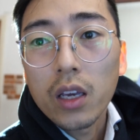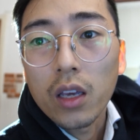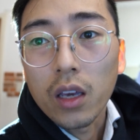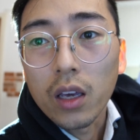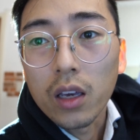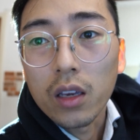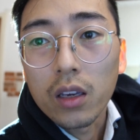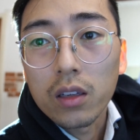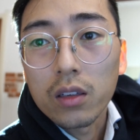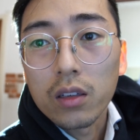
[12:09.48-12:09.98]

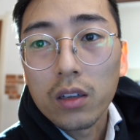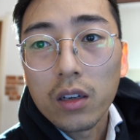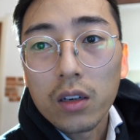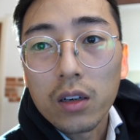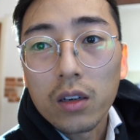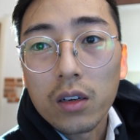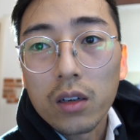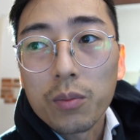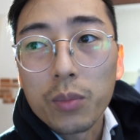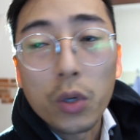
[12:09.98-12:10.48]
and
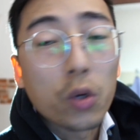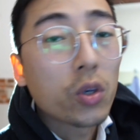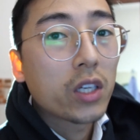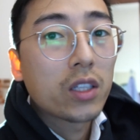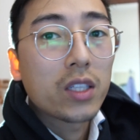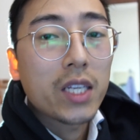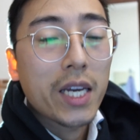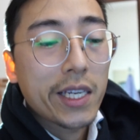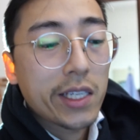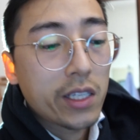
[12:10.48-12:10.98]

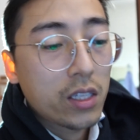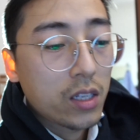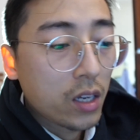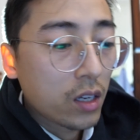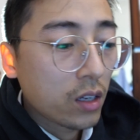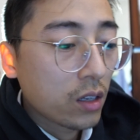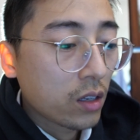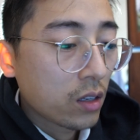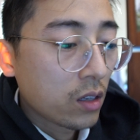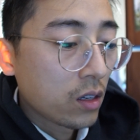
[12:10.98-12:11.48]
bokeh
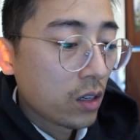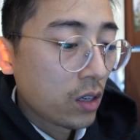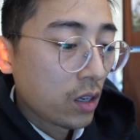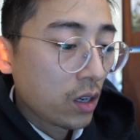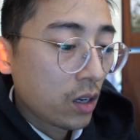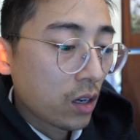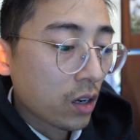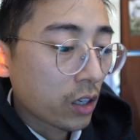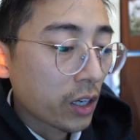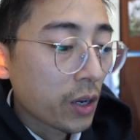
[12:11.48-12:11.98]
testing,
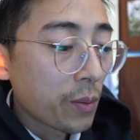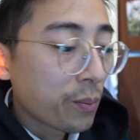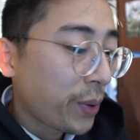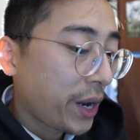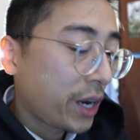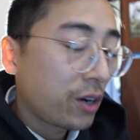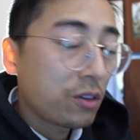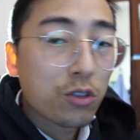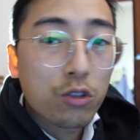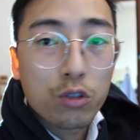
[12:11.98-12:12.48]

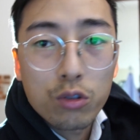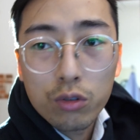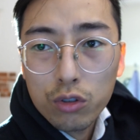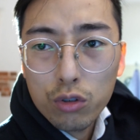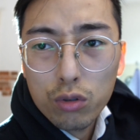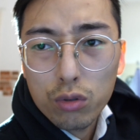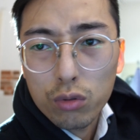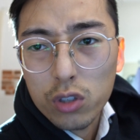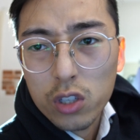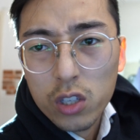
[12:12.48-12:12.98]
comparing
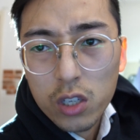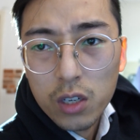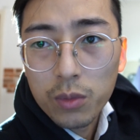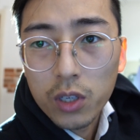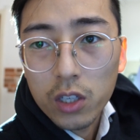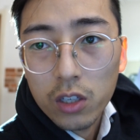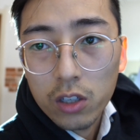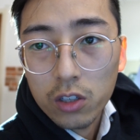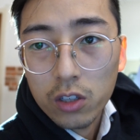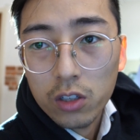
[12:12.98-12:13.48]
to
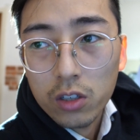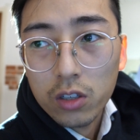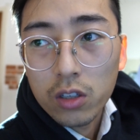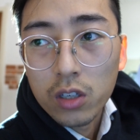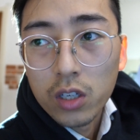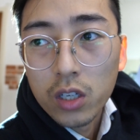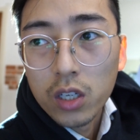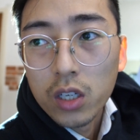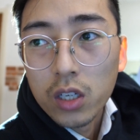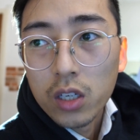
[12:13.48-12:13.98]

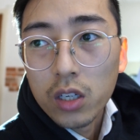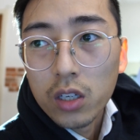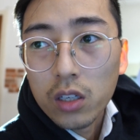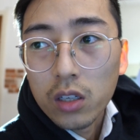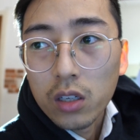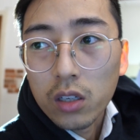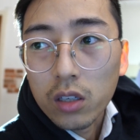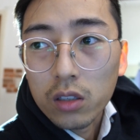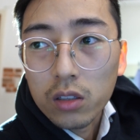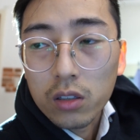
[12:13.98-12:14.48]
similar
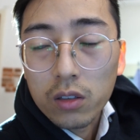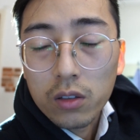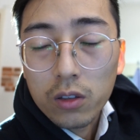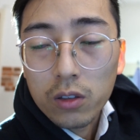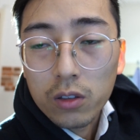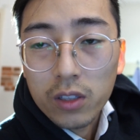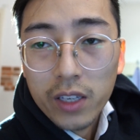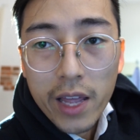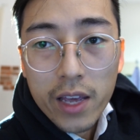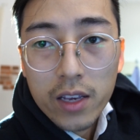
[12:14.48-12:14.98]

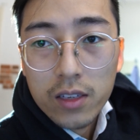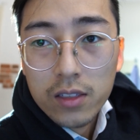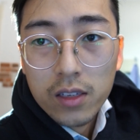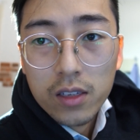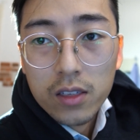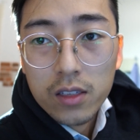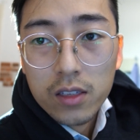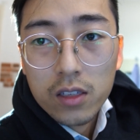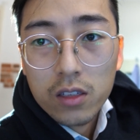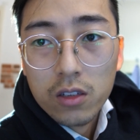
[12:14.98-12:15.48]

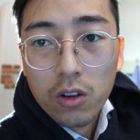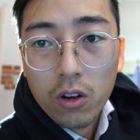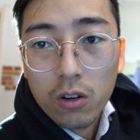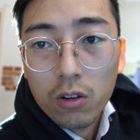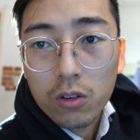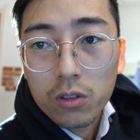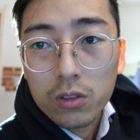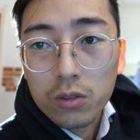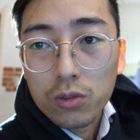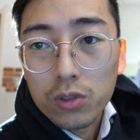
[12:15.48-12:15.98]
lenses,
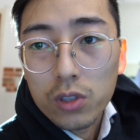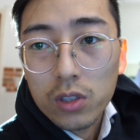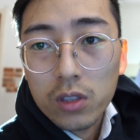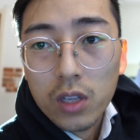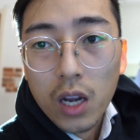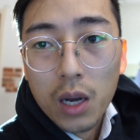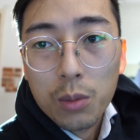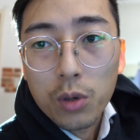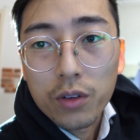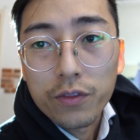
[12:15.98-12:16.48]
all those
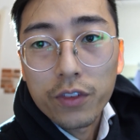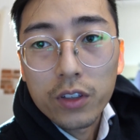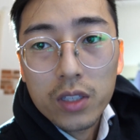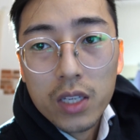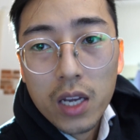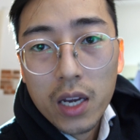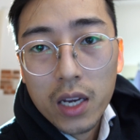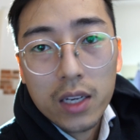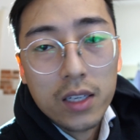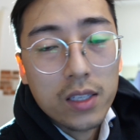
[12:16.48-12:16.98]
type of
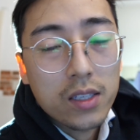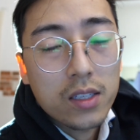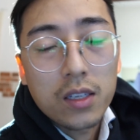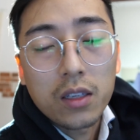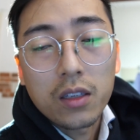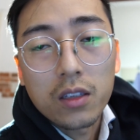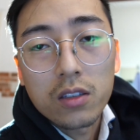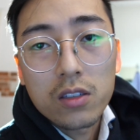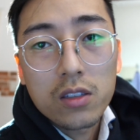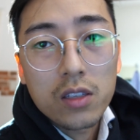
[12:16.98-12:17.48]

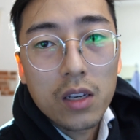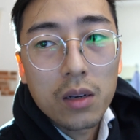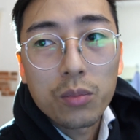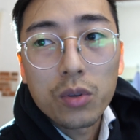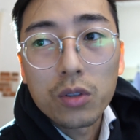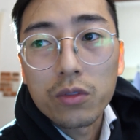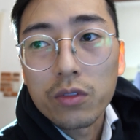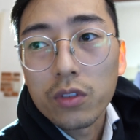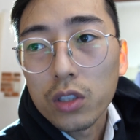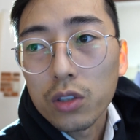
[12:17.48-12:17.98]
testing and
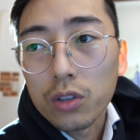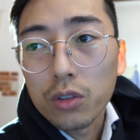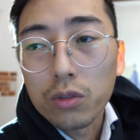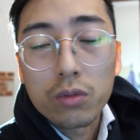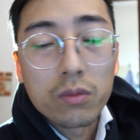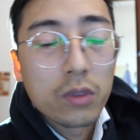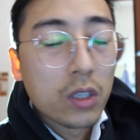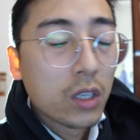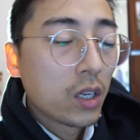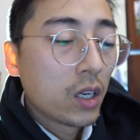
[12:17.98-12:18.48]
sample video.
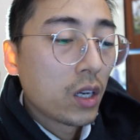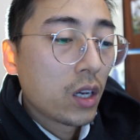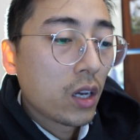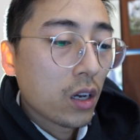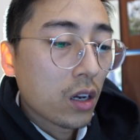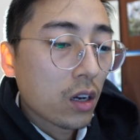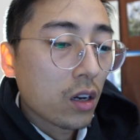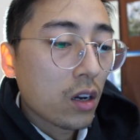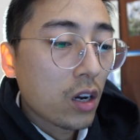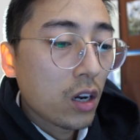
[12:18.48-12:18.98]

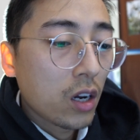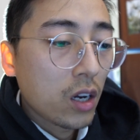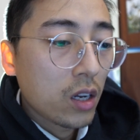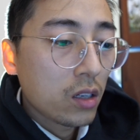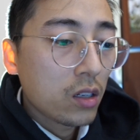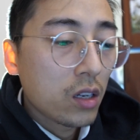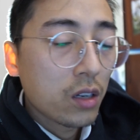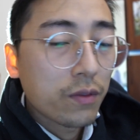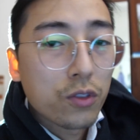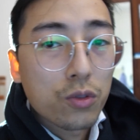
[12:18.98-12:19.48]
I
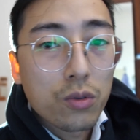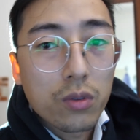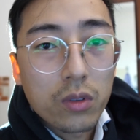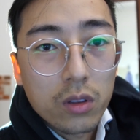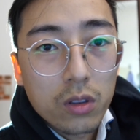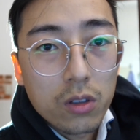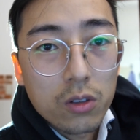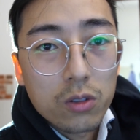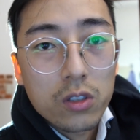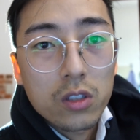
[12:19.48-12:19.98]
love
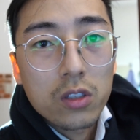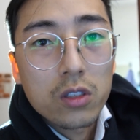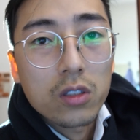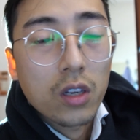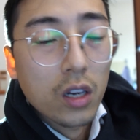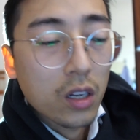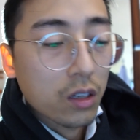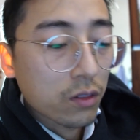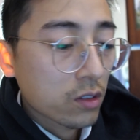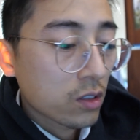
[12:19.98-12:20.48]
doing those
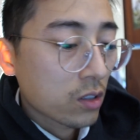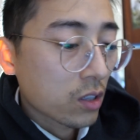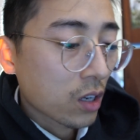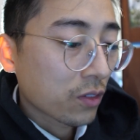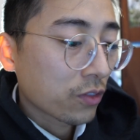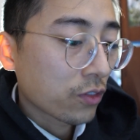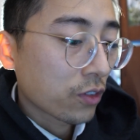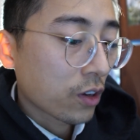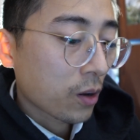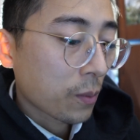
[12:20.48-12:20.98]
kind of
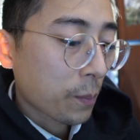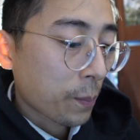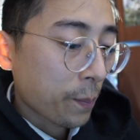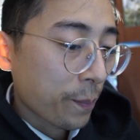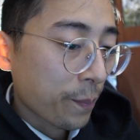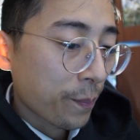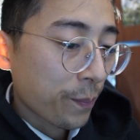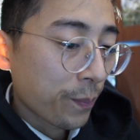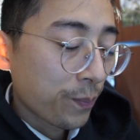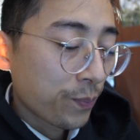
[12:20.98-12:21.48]
stuff.
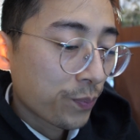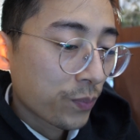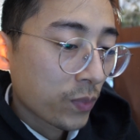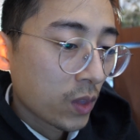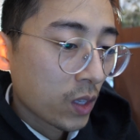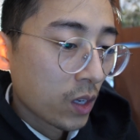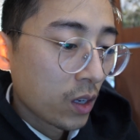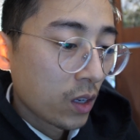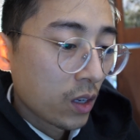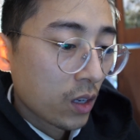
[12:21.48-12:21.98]

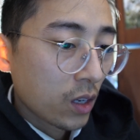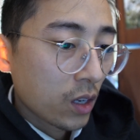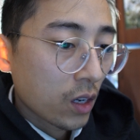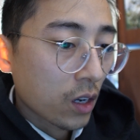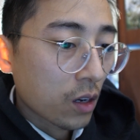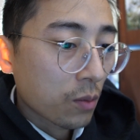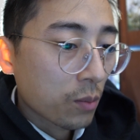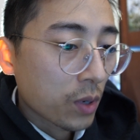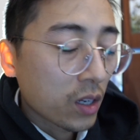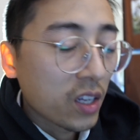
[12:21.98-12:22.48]

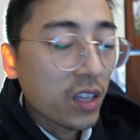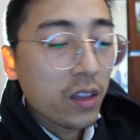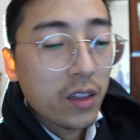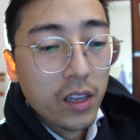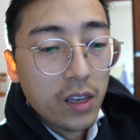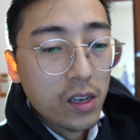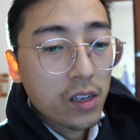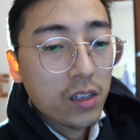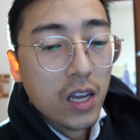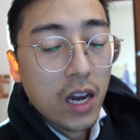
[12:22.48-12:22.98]
But in the
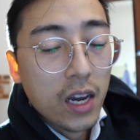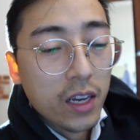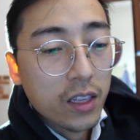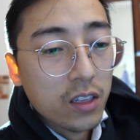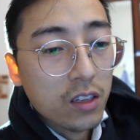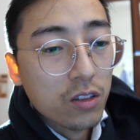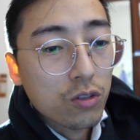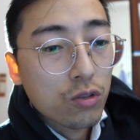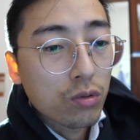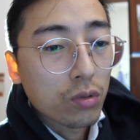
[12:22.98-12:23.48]
end, I
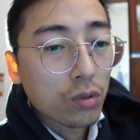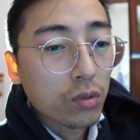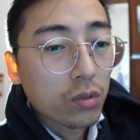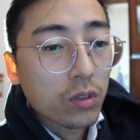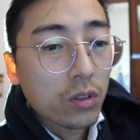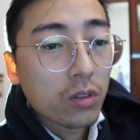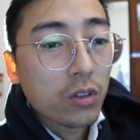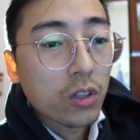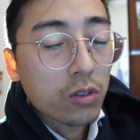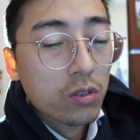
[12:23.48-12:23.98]
need
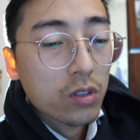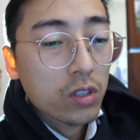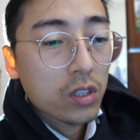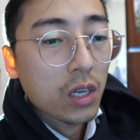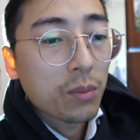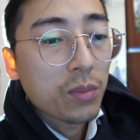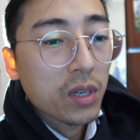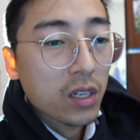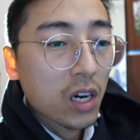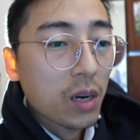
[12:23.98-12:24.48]
to
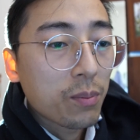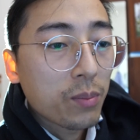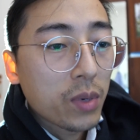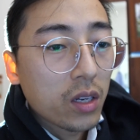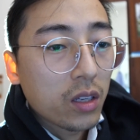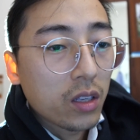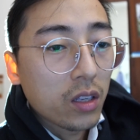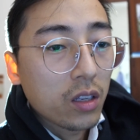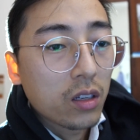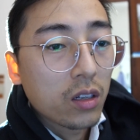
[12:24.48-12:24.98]
sum it up
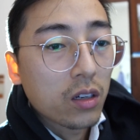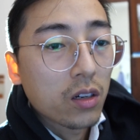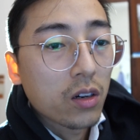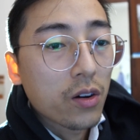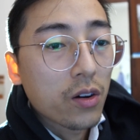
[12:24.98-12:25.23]
in